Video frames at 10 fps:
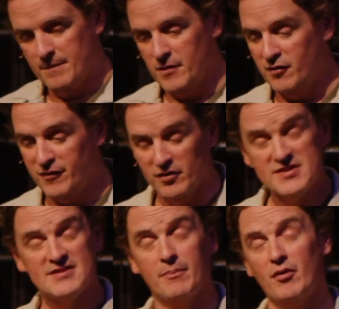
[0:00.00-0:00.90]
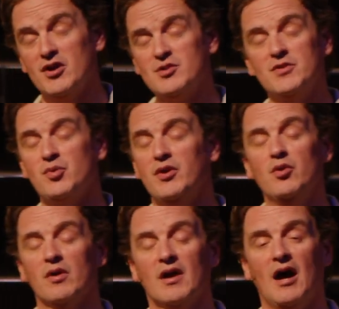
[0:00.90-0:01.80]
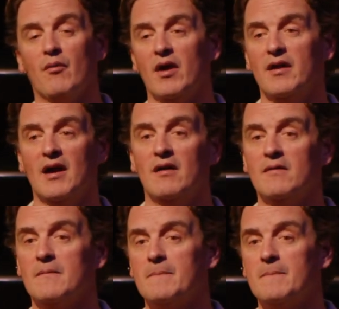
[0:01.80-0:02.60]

you feel the separation between you and God right now.